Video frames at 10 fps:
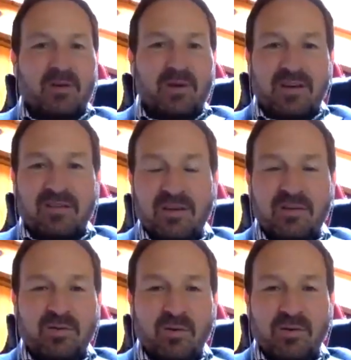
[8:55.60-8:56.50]

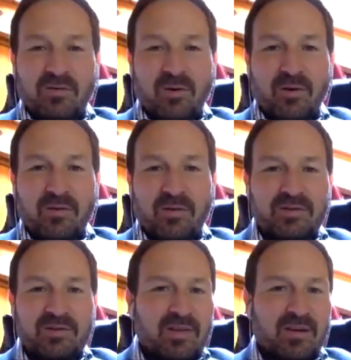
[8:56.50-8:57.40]
continued to evolve.
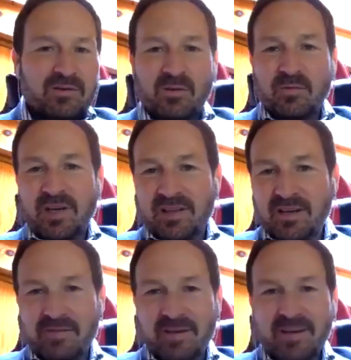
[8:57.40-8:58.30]
There's now so many
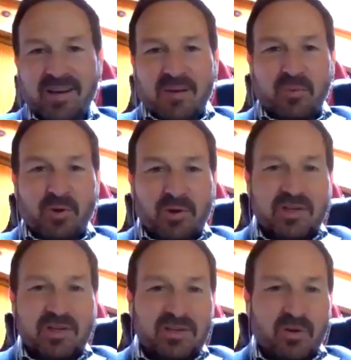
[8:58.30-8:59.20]
different
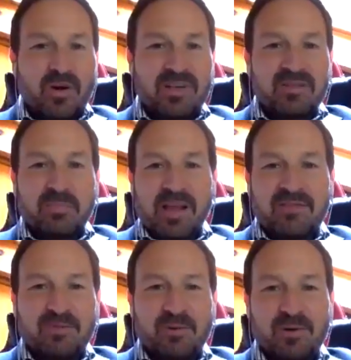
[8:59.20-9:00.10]
projects, coins,
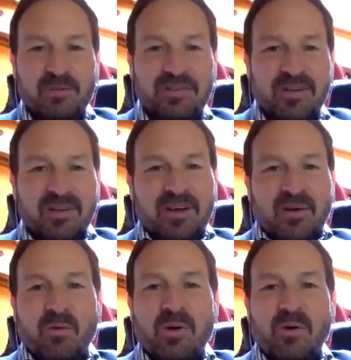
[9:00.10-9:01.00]
platforms.
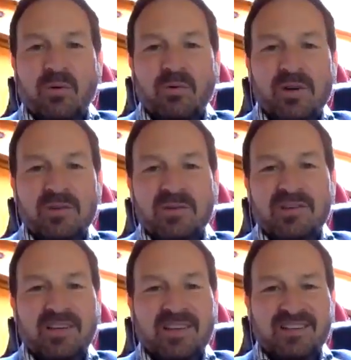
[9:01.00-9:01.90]
What do you
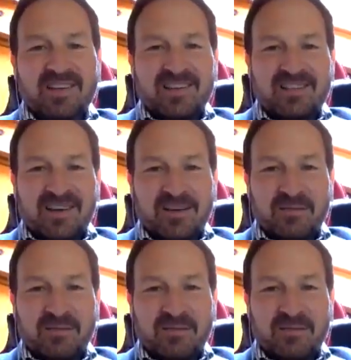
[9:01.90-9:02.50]
see as kind of